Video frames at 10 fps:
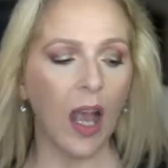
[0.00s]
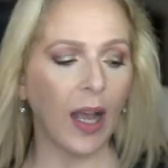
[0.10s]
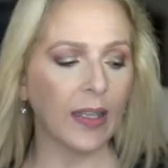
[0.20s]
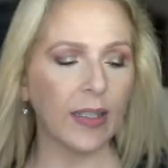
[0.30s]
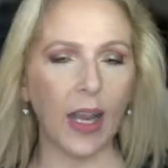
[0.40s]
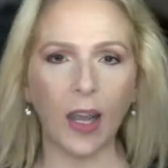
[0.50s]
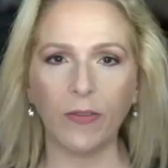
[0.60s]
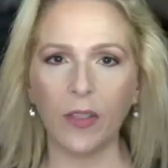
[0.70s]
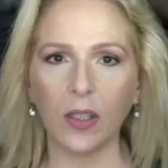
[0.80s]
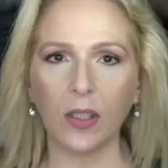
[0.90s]
I didn't
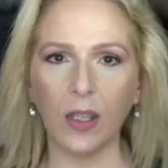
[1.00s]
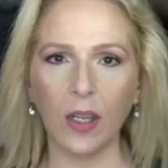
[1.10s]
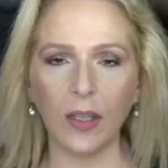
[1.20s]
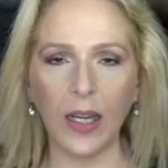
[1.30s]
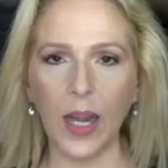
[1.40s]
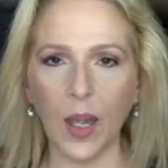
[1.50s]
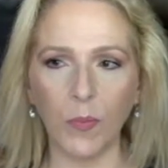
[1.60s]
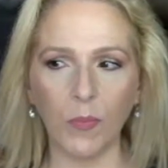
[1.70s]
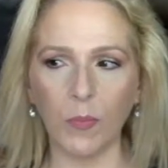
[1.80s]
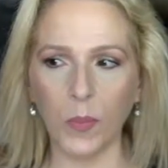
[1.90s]
have to clean
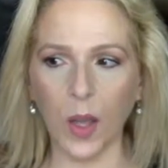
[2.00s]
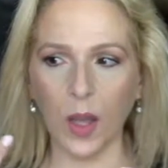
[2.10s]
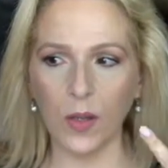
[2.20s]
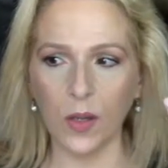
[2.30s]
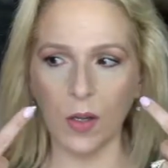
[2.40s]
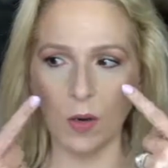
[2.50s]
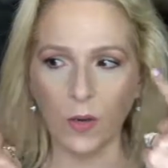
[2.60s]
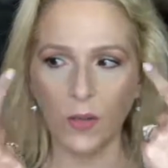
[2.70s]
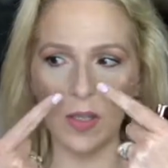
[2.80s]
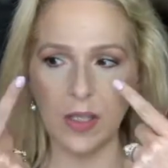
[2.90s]
up under, you know,
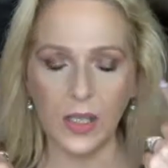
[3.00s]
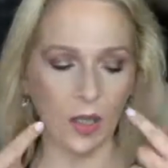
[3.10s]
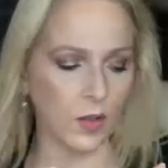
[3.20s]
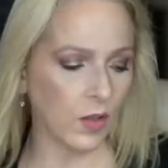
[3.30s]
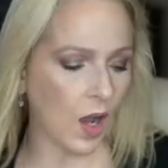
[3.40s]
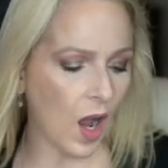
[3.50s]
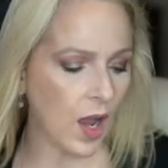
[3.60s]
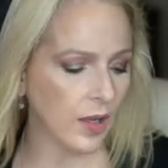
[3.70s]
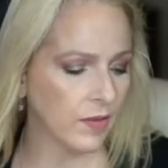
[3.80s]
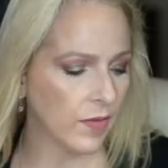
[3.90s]
creasing under the
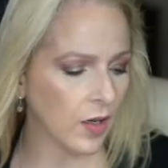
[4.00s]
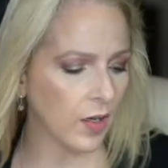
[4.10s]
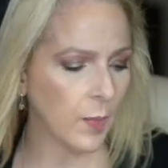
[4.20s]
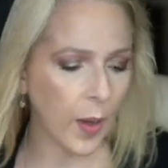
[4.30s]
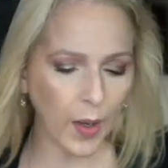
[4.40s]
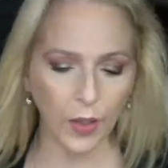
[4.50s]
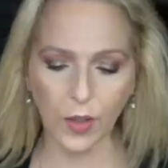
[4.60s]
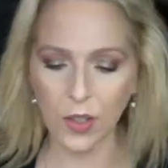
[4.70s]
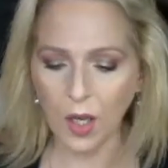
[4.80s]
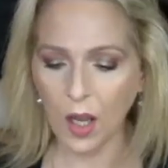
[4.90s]
eyes very
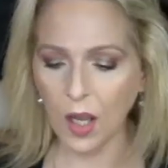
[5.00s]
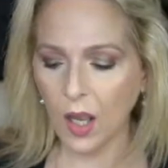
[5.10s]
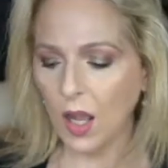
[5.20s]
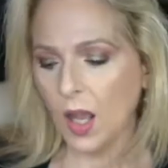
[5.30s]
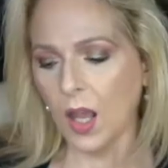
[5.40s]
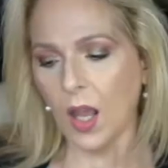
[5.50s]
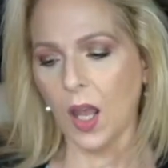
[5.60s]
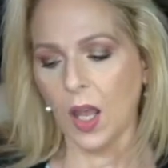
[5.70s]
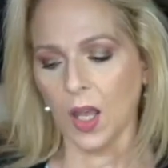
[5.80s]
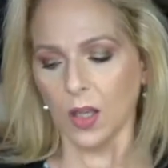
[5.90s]
much.
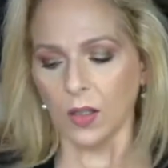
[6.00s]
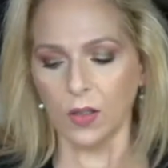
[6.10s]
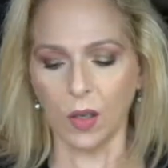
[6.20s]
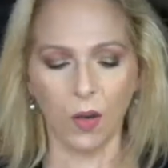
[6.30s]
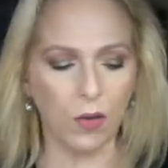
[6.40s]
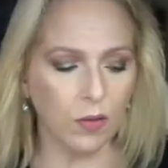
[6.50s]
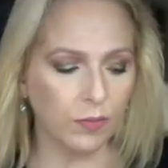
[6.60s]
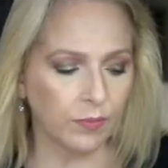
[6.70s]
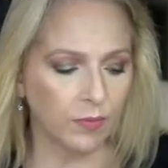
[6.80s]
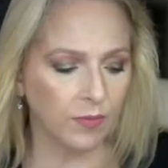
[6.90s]
So
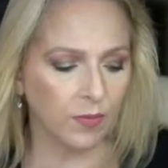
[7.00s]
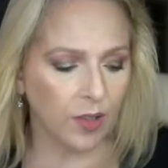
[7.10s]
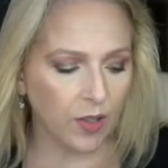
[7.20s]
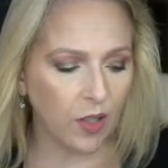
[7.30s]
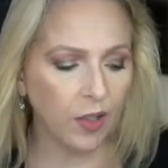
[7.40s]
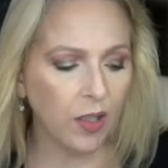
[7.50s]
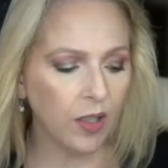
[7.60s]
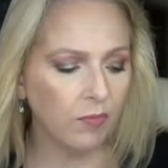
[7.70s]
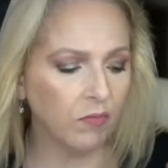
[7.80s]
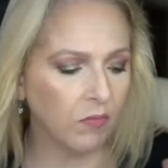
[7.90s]
it's
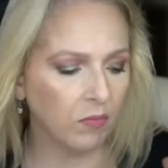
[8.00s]
good.